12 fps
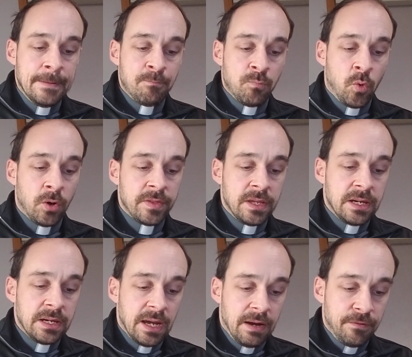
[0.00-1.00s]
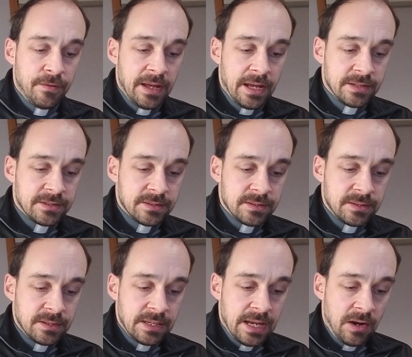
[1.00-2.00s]
More than enough has
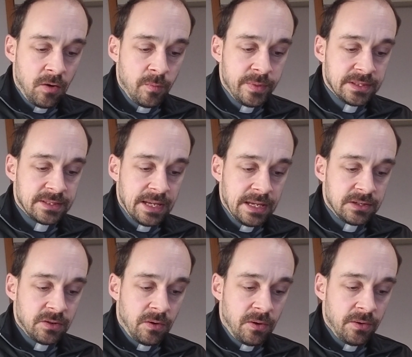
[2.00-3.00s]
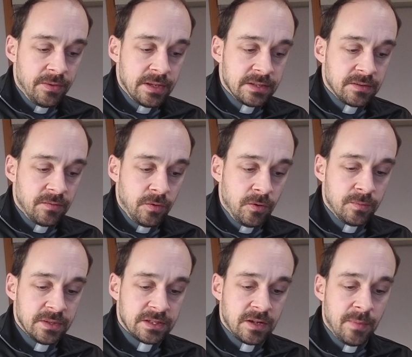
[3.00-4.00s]
now been said to all of this of whom
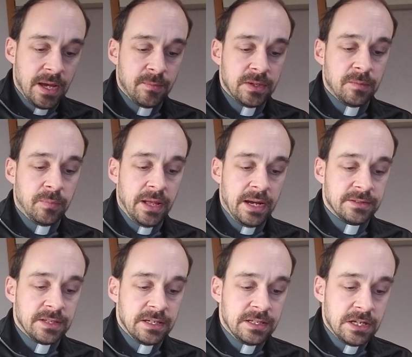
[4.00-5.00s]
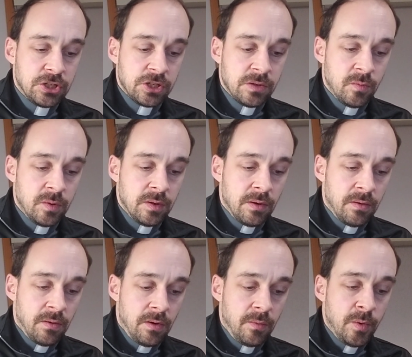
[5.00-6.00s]
this commandment applies. In addition, it would
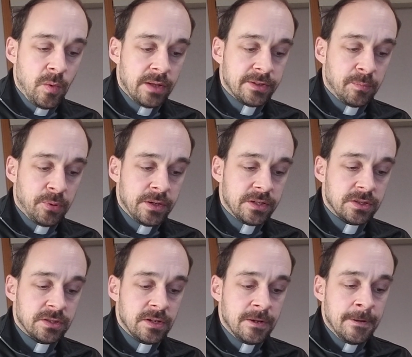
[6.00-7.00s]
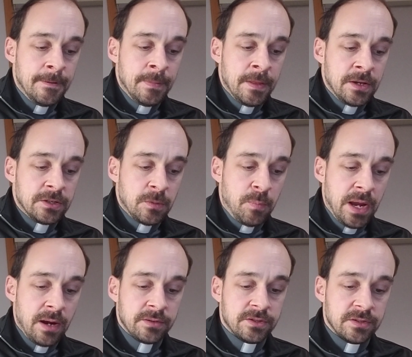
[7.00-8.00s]
all be well to preach to
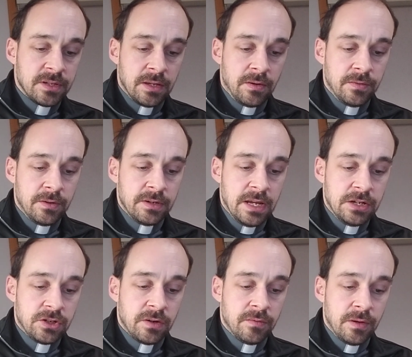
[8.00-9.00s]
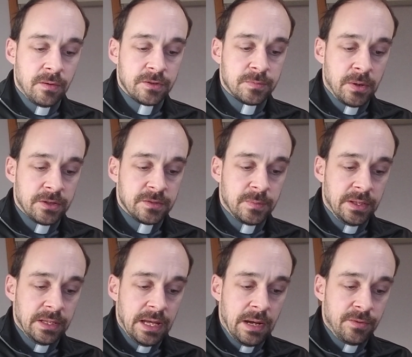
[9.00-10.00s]
parents and on their nature of their
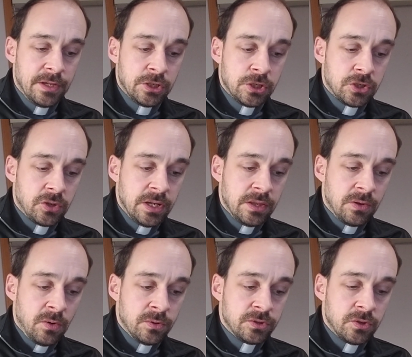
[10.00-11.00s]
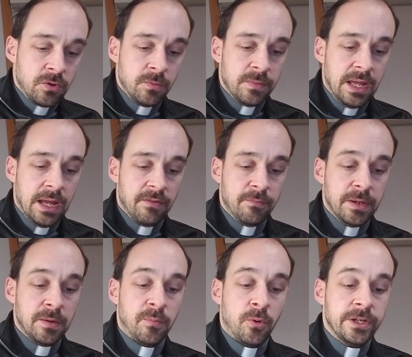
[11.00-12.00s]
responsibility, how they should treat those whom they have been
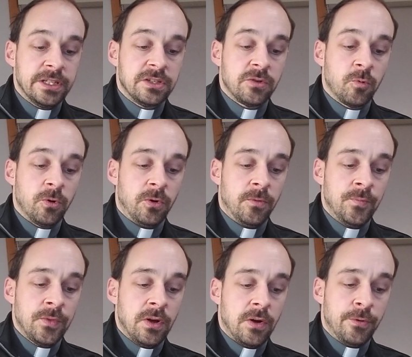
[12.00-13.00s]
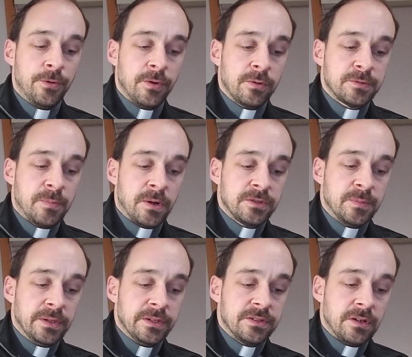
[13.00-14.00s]
appointed to rule. Although their
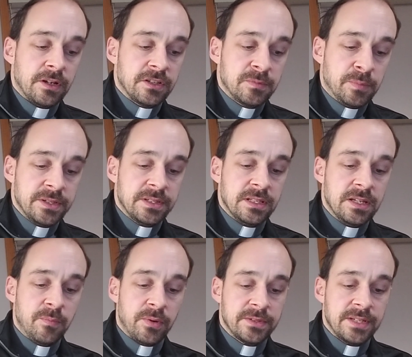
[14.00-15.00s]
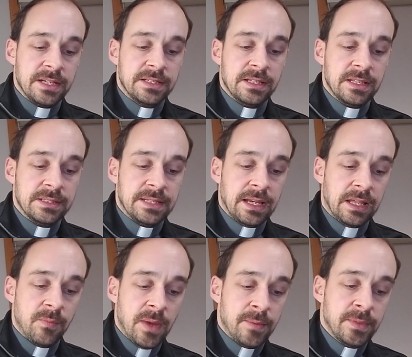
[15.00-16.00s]
responsibility is not explicitly presented in the Ten
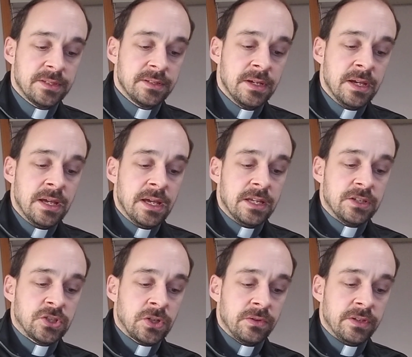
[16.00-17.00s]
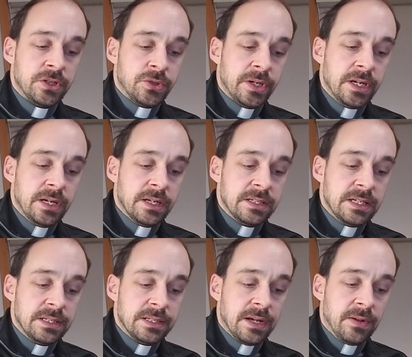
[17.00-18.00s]
Commandments, it is certainly treated in
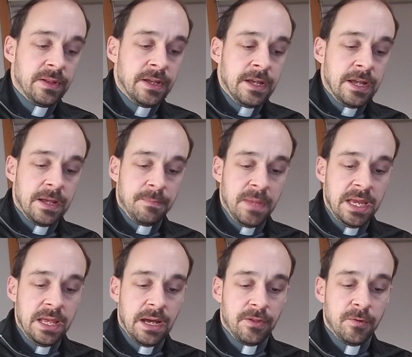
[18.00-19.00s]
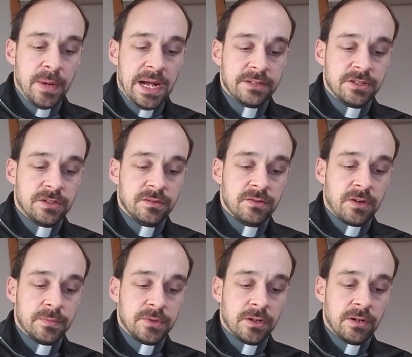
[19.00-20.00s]
detail in many other passages of
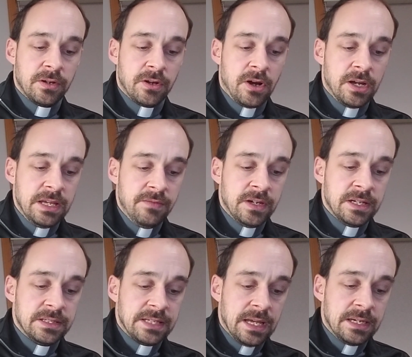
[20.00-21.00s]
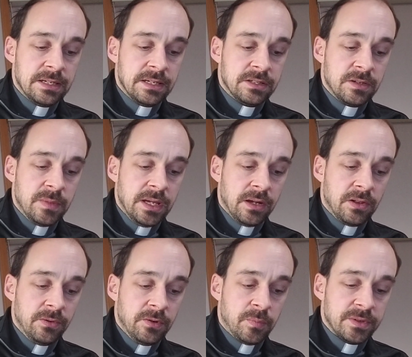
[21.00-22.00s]
Scripture. God even intended it to be
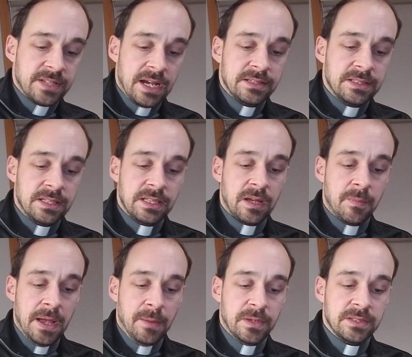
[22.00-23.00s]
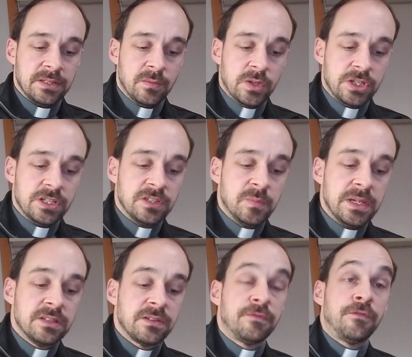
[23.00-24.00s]
included precisely in the commandments in which he
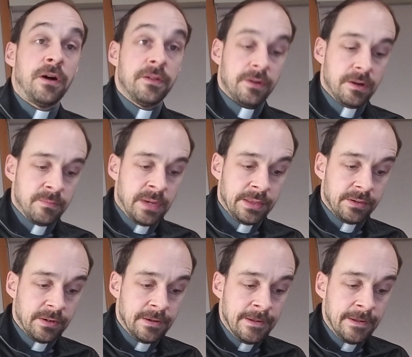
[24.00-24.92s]
speaks of father and mother.